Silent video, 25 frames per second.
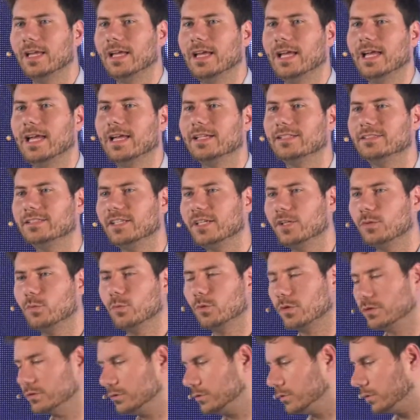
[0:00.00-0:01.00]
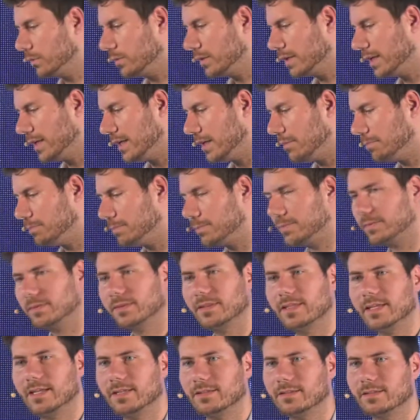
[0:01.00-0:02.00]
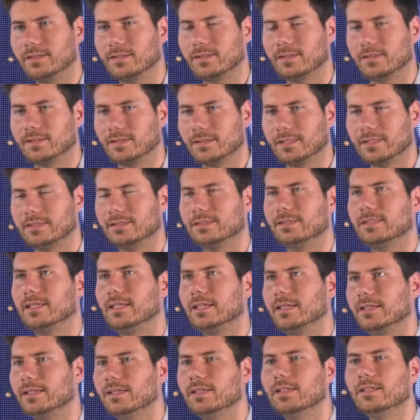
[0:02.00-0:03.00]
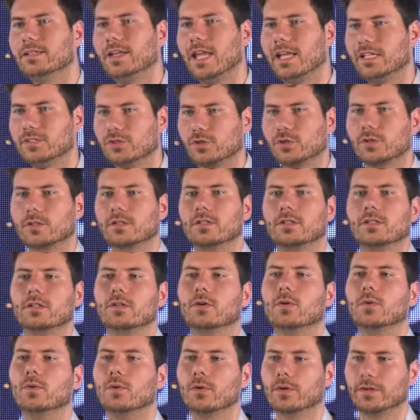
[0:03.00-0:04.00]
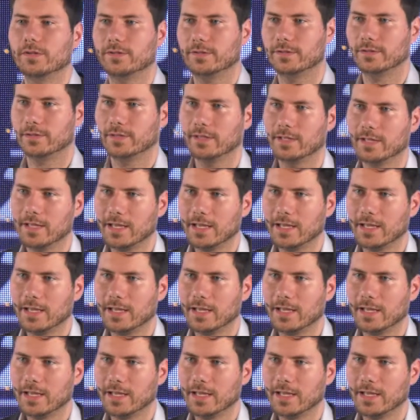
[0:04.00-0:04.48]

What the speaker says: and they want to keep that, let's say, natural order.